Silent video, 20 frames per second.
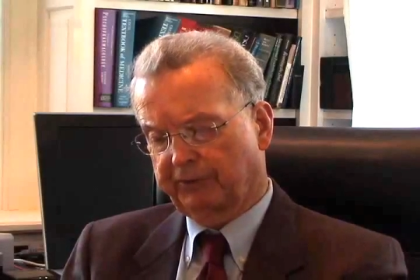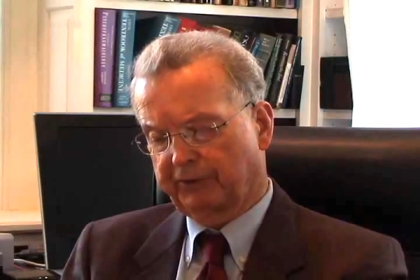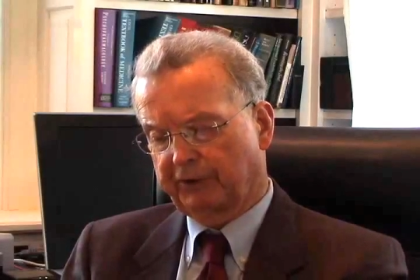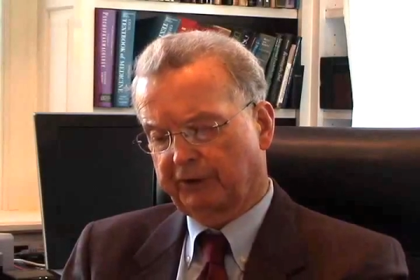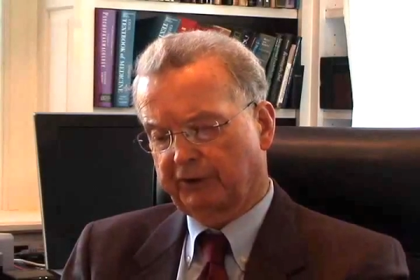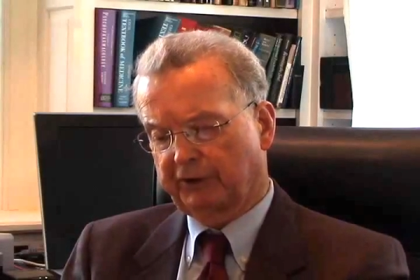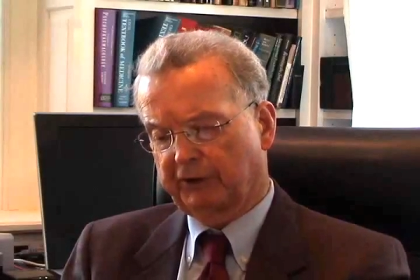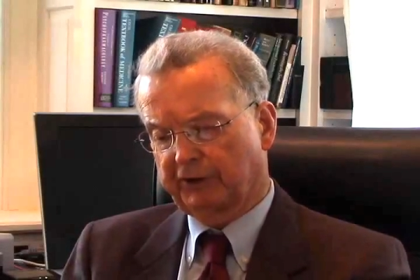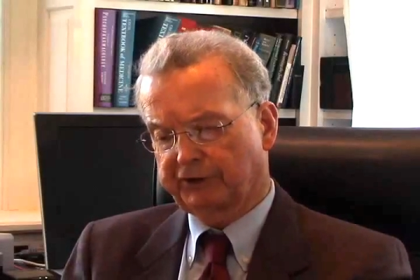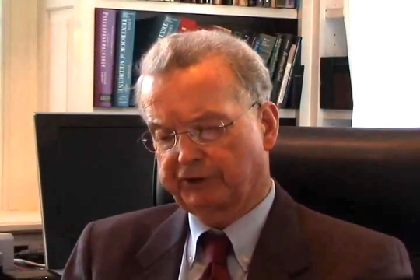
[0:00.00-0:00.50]

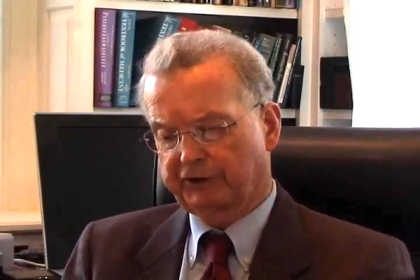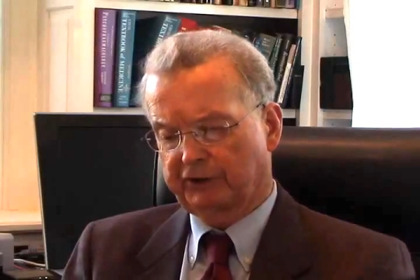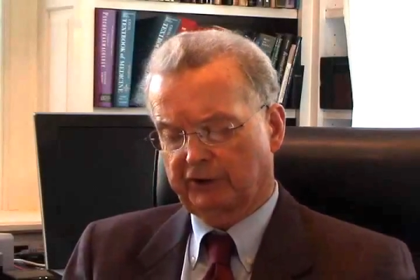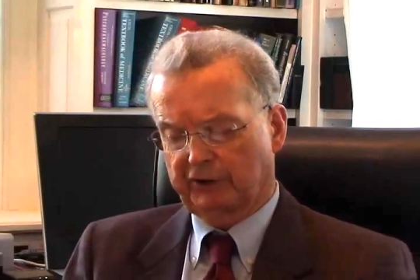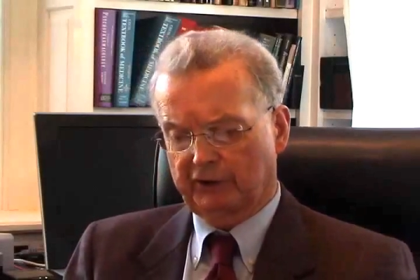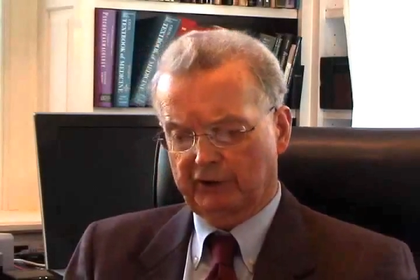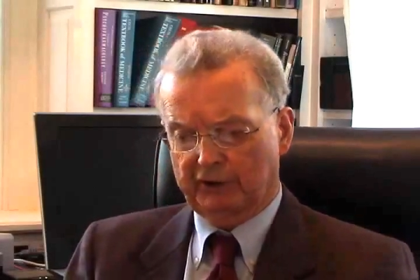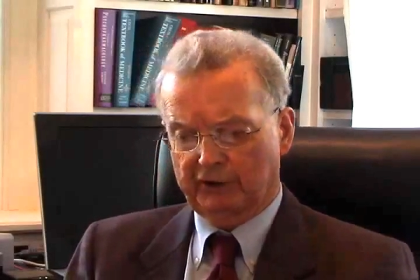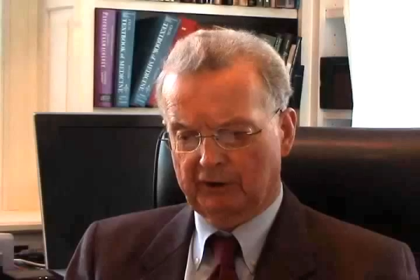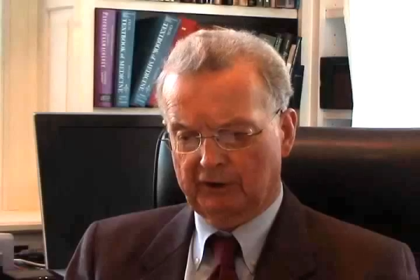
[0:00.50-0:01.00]
P T S
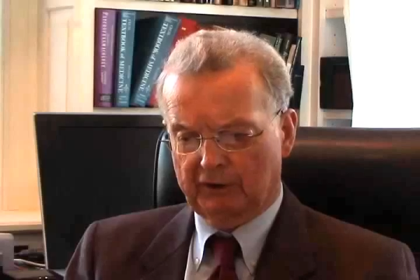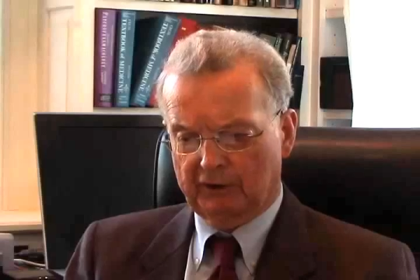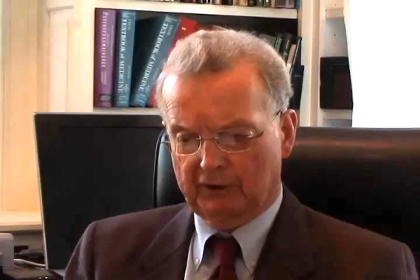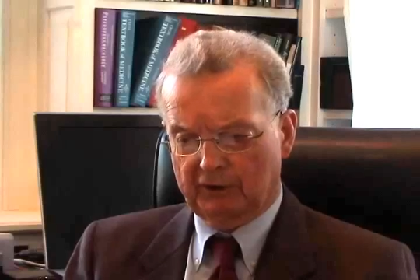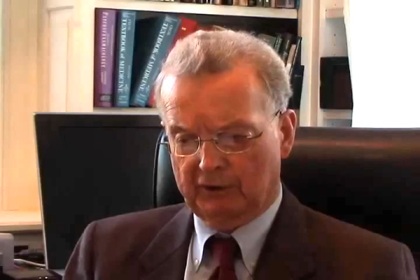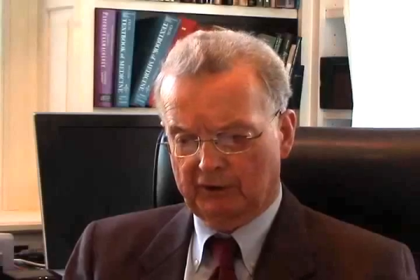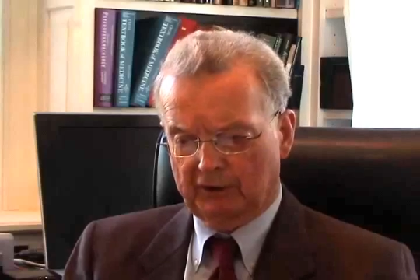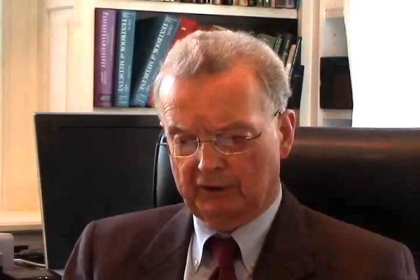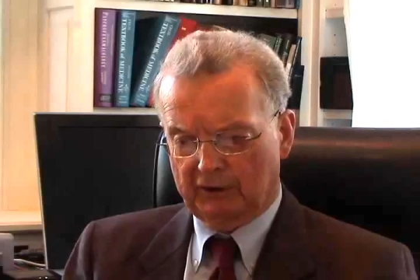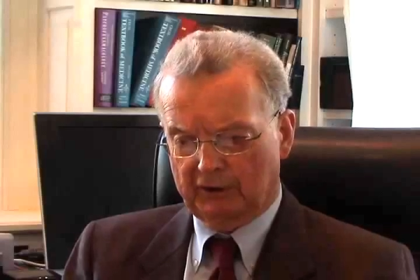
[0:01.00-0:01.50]
D
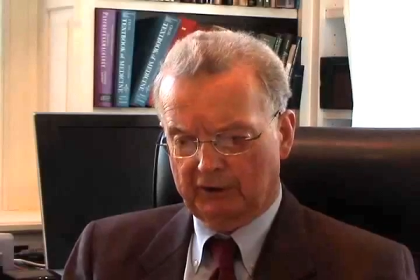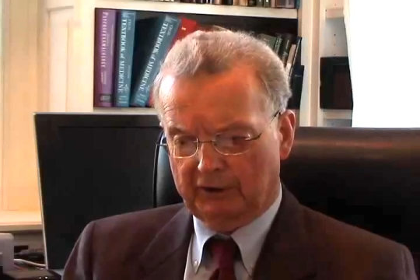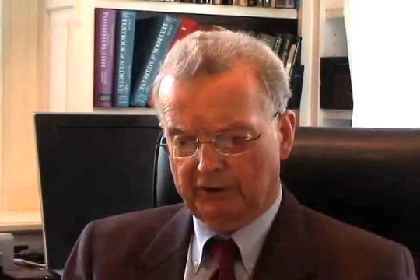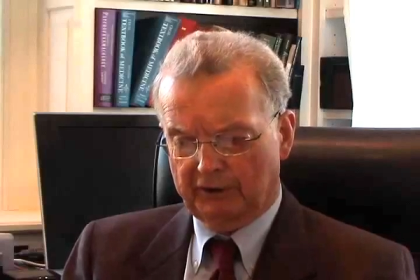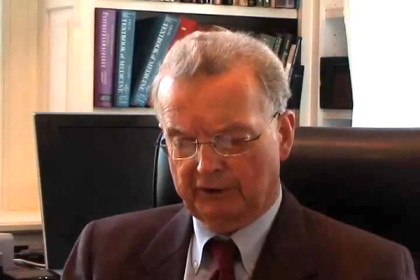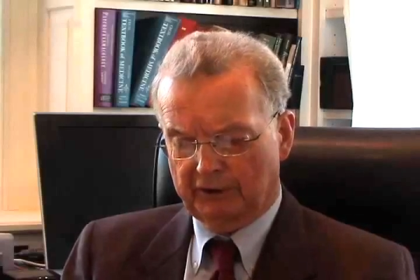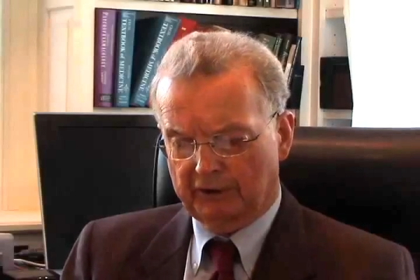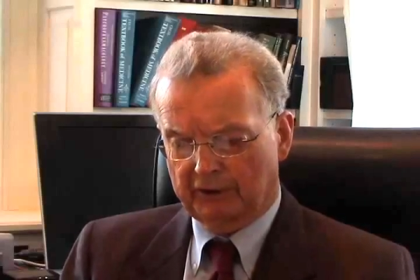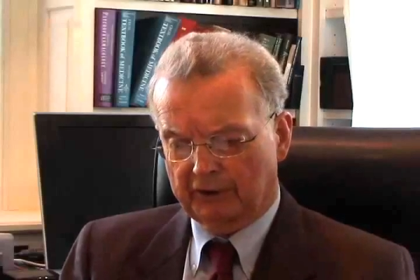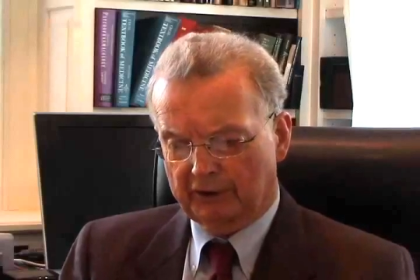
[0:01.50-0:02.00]

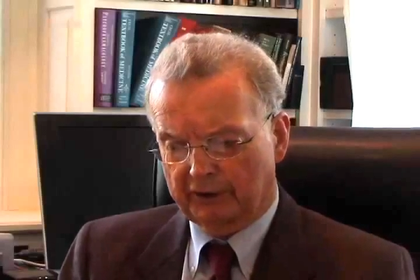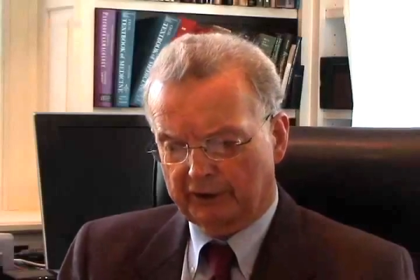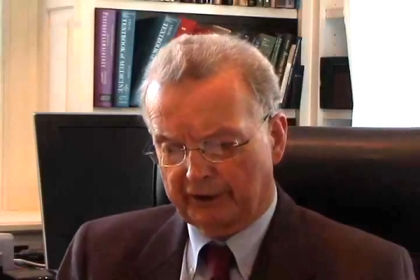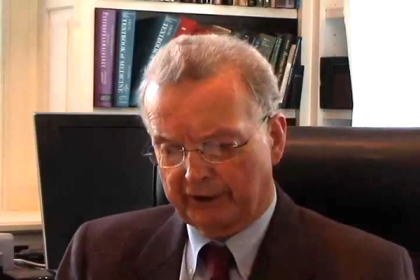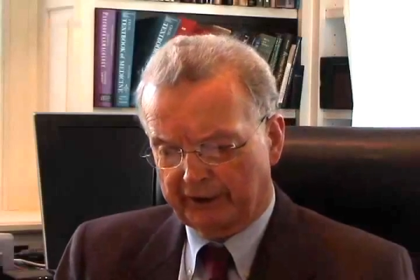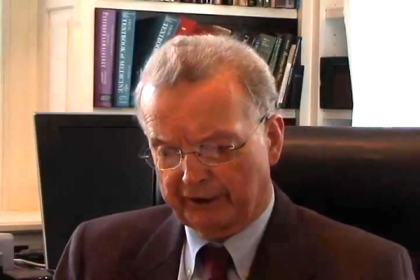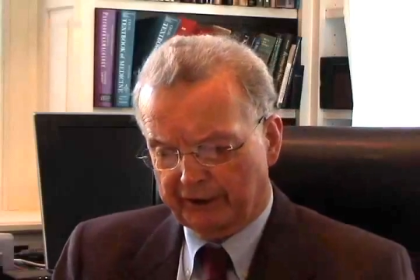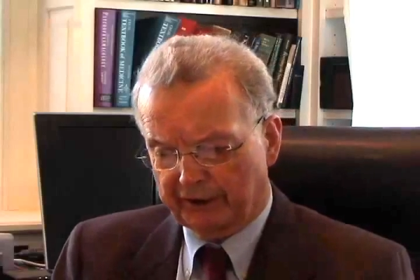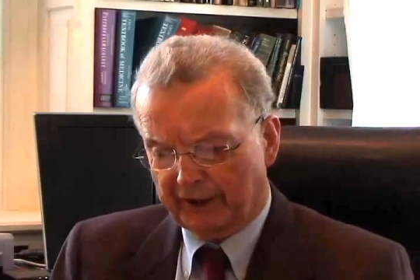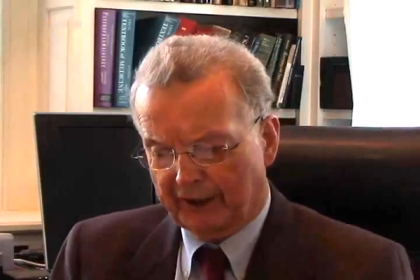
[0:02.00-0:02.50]

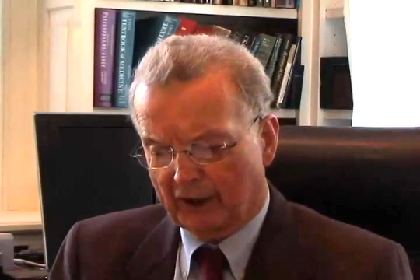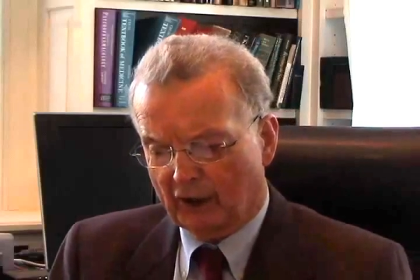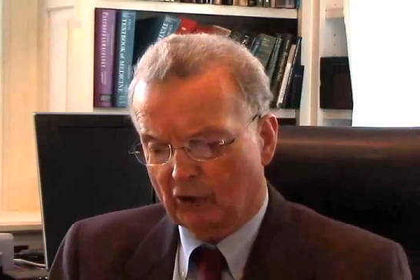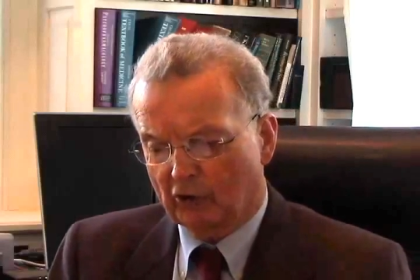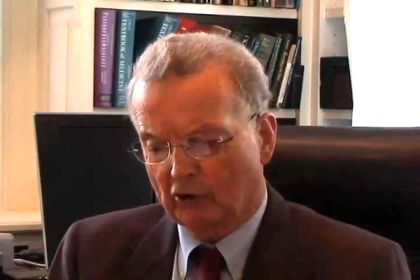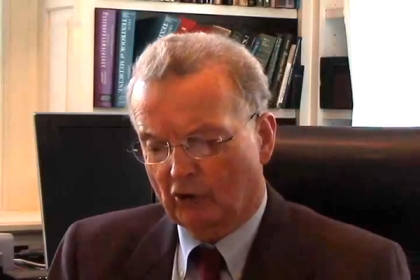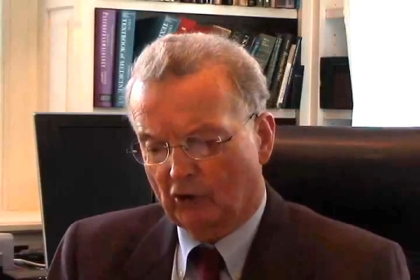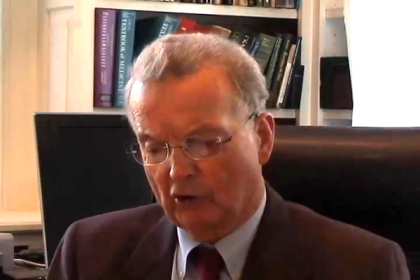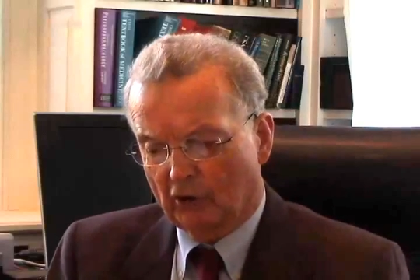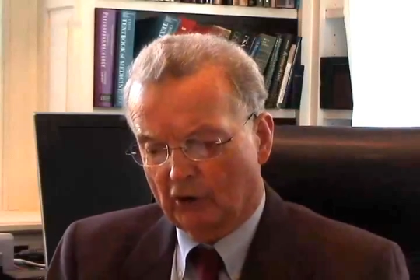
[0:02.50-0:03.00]
and
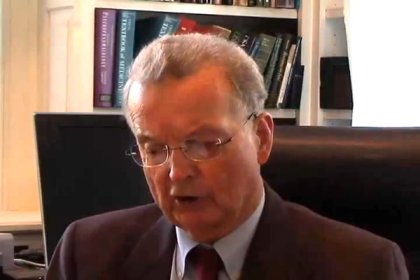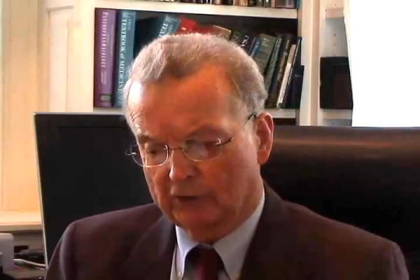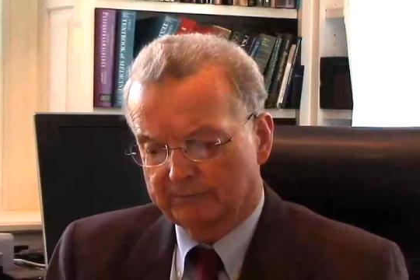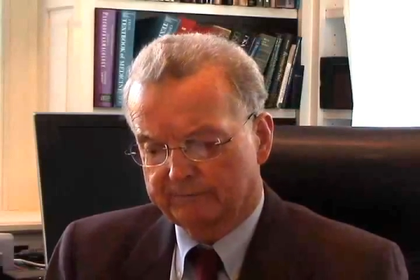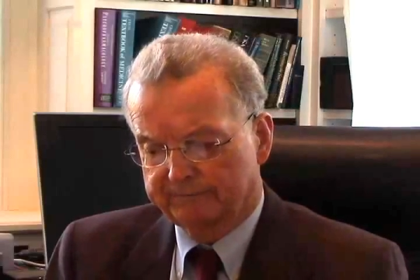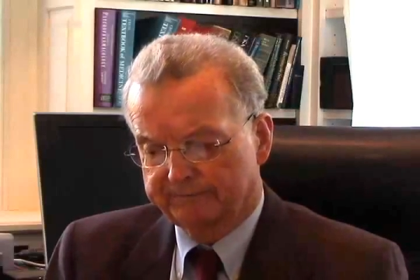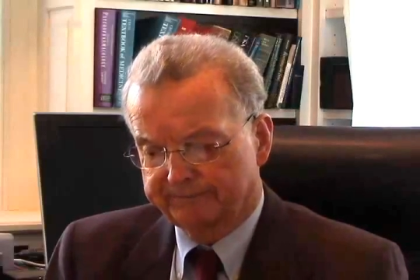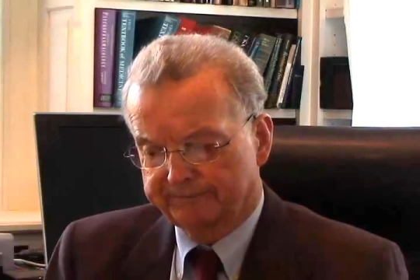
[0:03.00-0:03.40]
alcohol.